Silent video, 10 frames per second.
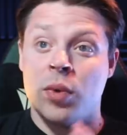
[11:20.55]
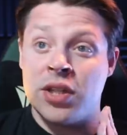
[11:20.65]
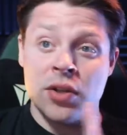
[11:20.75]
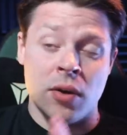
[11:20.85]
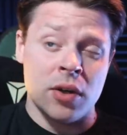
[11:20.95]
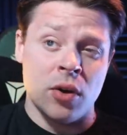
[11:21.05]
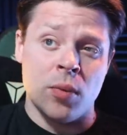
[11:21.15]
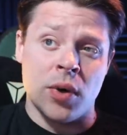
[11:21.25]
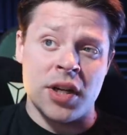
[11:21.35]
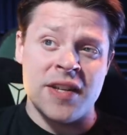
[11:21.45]
We don't know
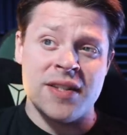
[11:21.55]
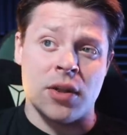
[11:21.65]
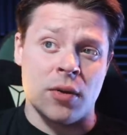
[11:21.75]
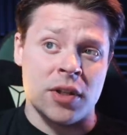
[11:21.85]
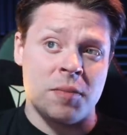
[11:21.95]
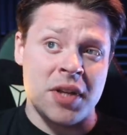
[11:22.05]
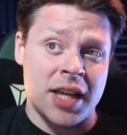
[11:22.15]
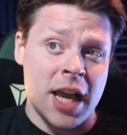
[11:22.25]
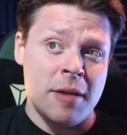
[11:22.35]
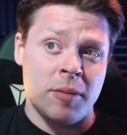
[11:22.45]
what he's going to be
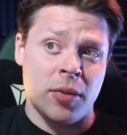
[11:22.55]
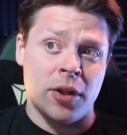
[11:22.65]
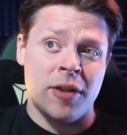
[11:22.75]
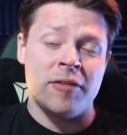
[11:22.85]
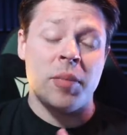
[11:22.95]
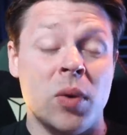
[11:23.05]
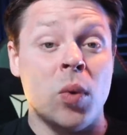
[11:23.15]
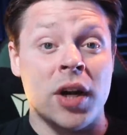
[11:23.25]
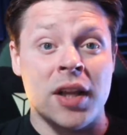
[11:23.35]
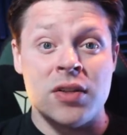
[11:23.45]
capable of, but
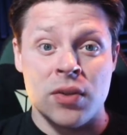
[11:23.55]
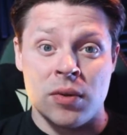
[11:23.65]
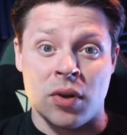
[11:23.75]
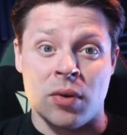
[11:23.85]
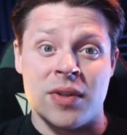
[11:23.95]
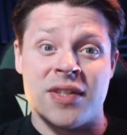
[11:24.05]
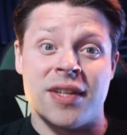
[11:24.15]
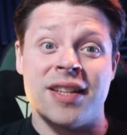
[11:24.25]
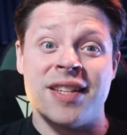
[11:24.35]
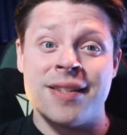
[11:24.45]
what I do know is
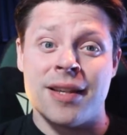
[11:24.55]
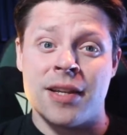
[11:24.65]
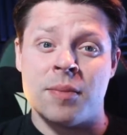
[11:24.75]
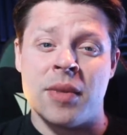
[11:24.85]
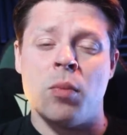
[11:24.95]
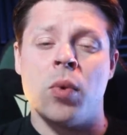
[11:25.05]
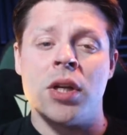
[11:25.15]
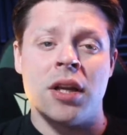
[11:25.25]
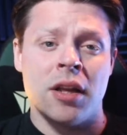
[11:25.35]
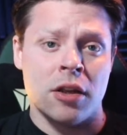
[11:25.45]
that this has me
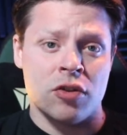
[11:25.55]
100%